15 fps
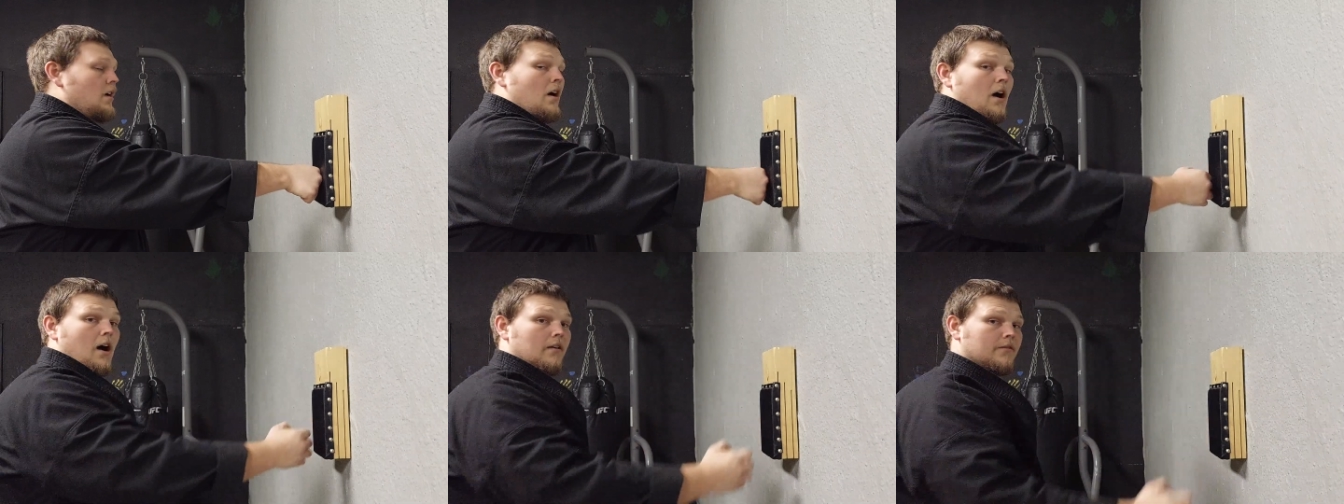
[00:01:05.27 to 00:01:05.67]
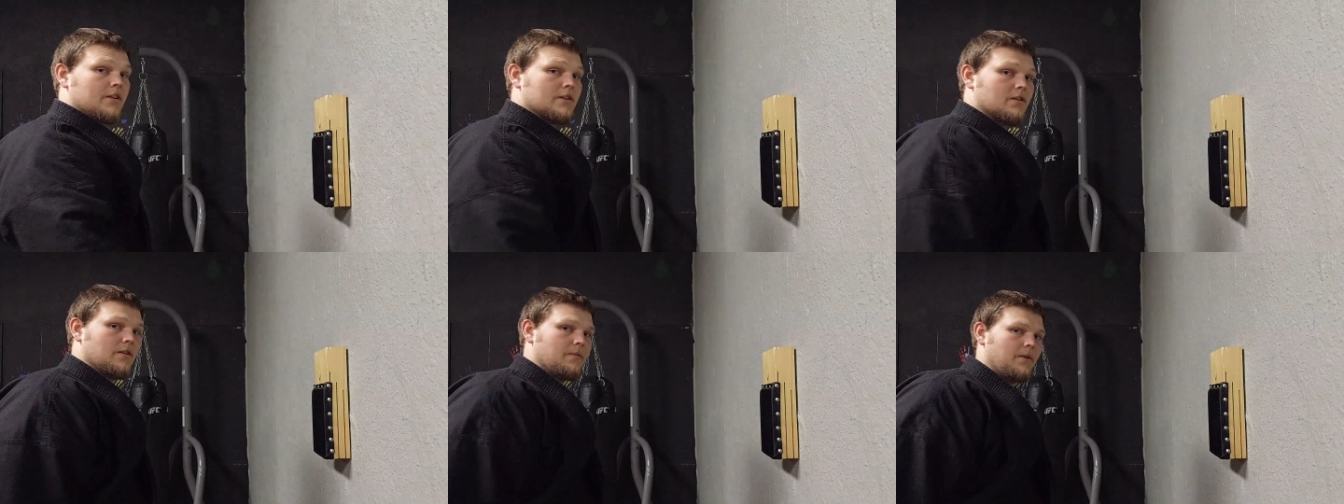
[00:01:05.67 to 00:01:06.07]

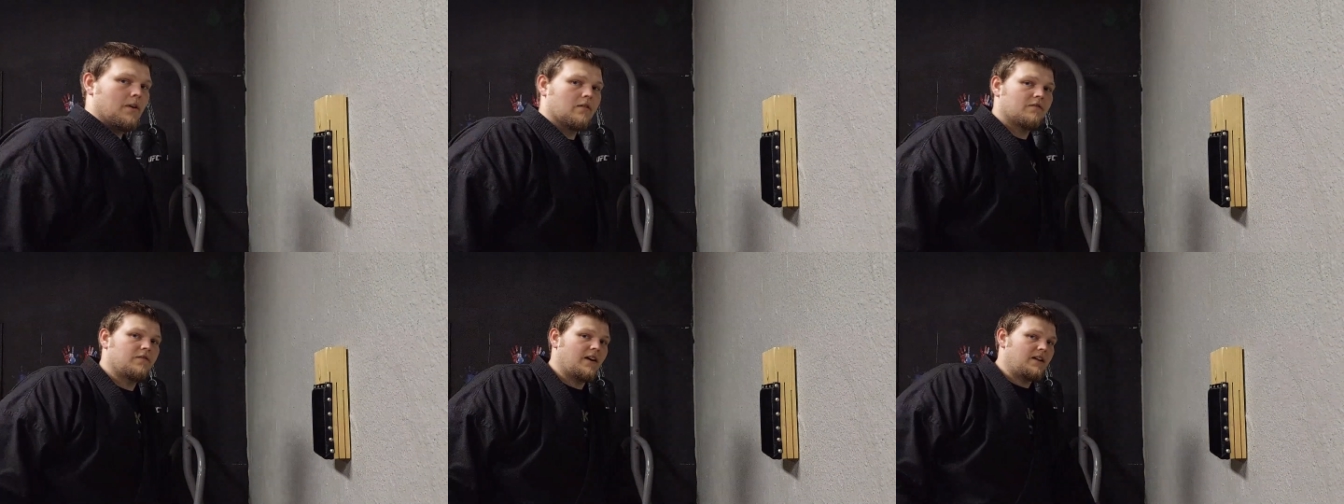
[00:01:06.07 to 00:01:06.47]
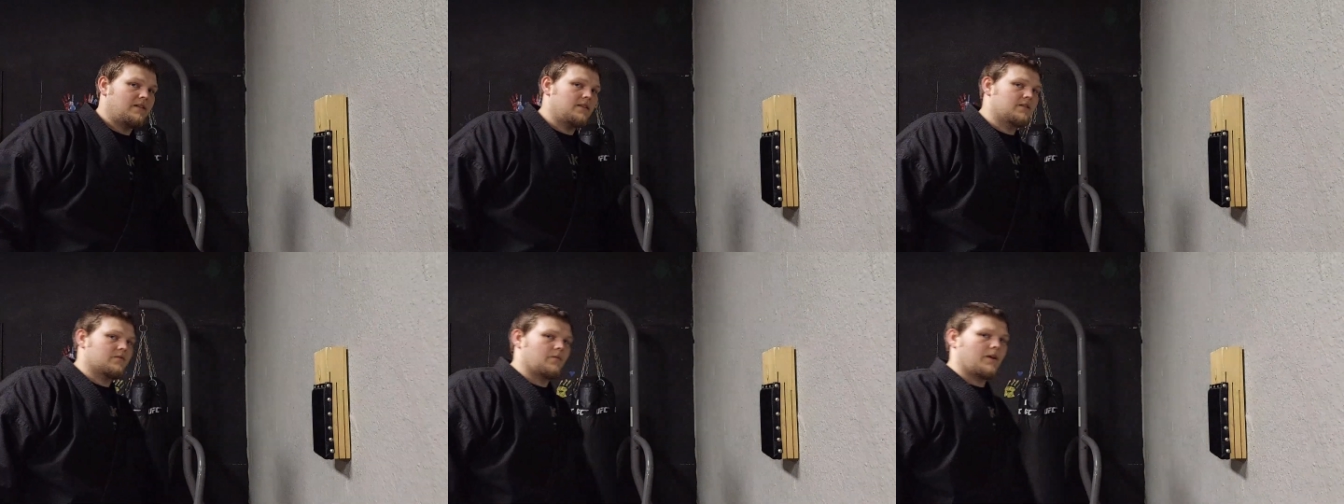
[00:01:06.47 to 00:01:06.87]
Obviously, we don't fight
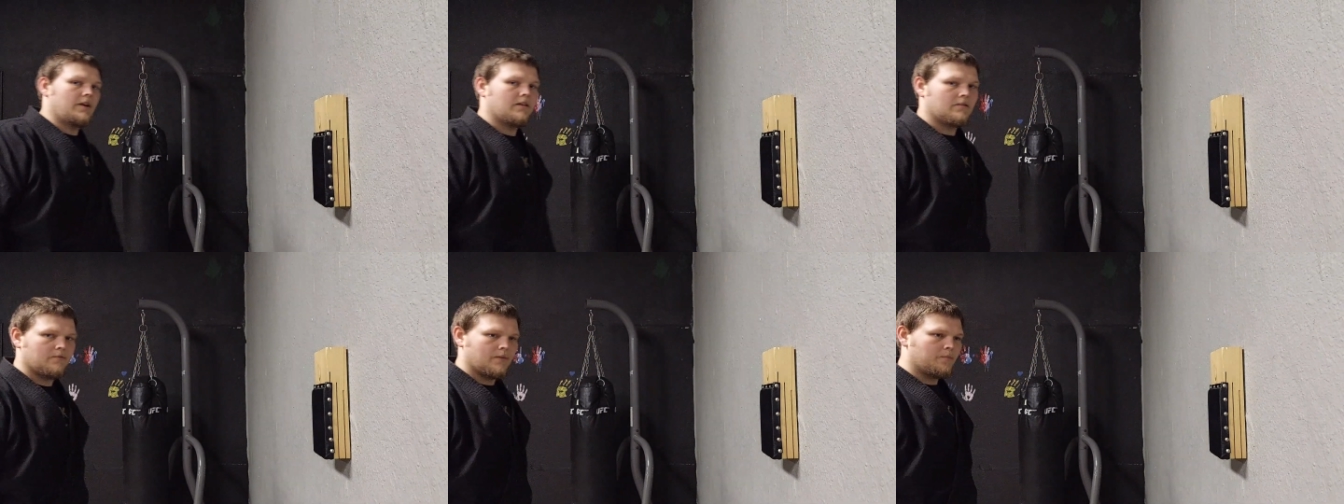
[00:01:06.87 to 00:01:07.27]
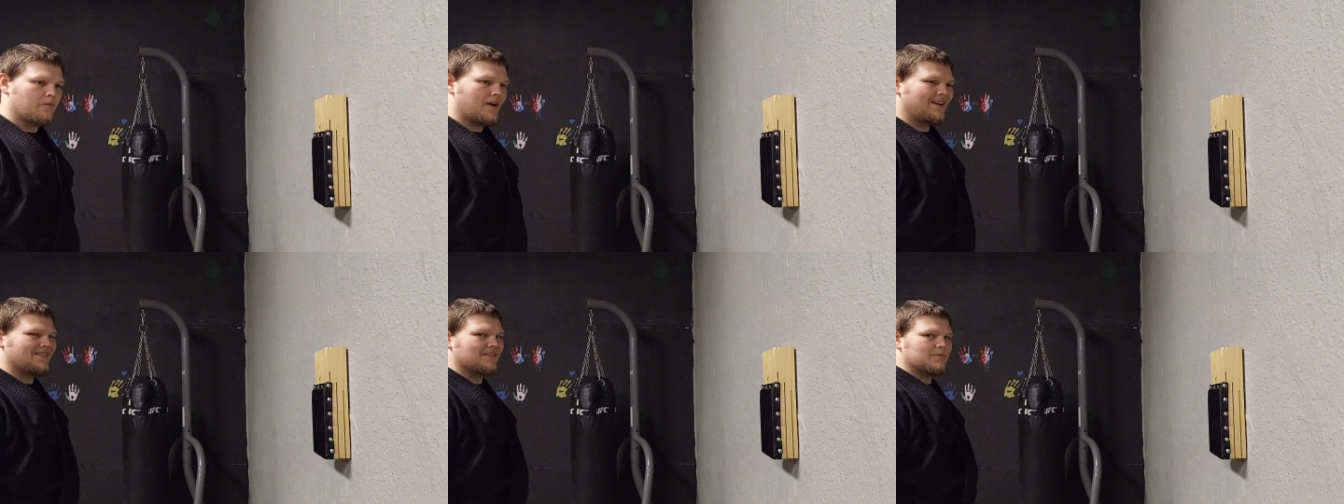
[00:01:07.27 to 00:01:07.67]
this way. We
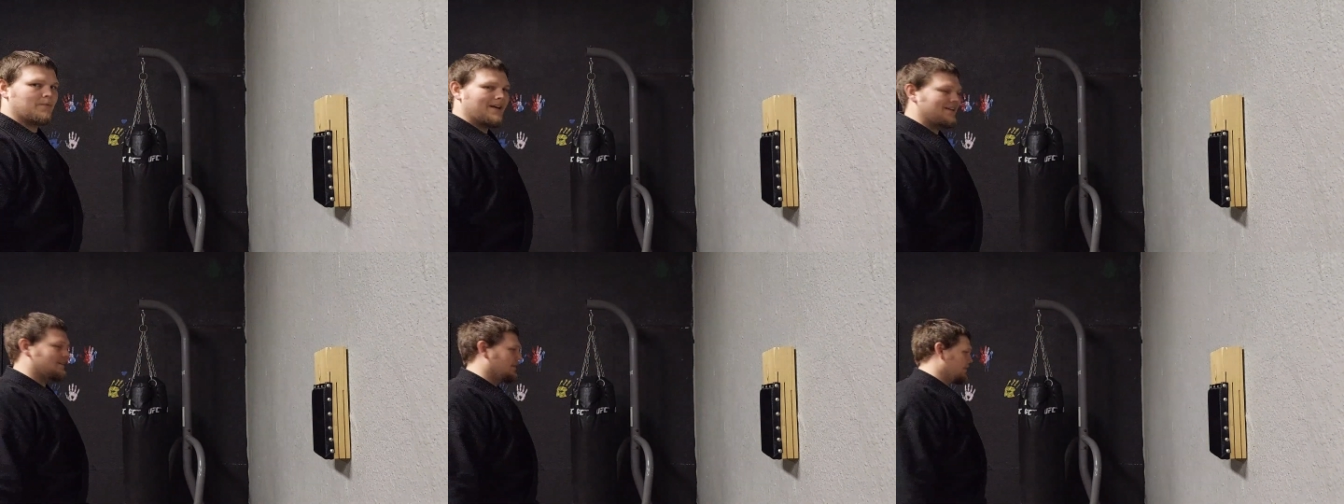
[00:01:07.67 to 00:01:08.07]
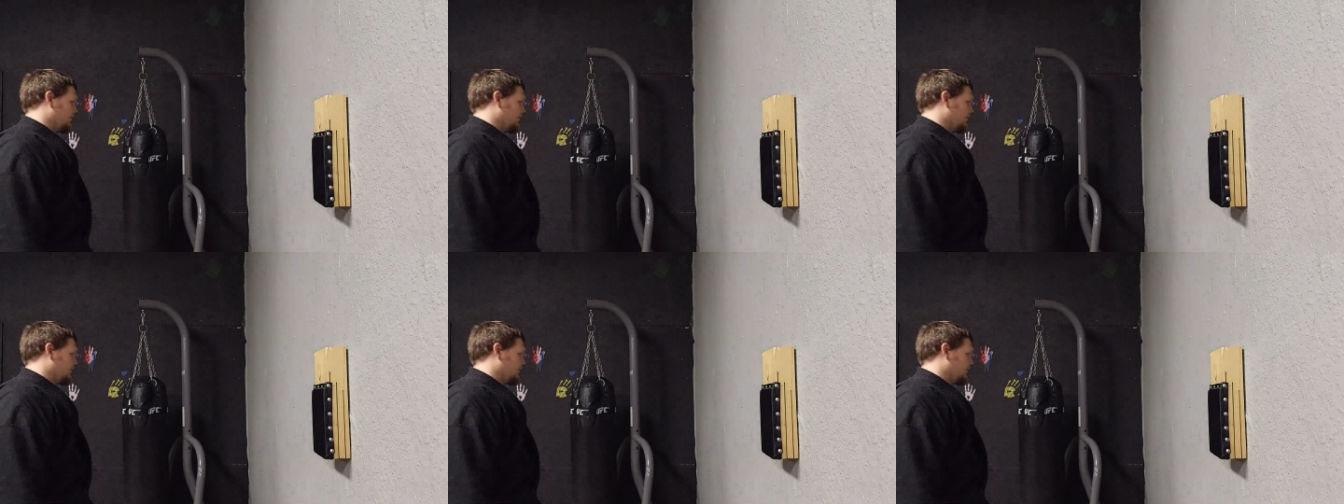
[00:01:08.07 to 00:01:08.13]
practice basics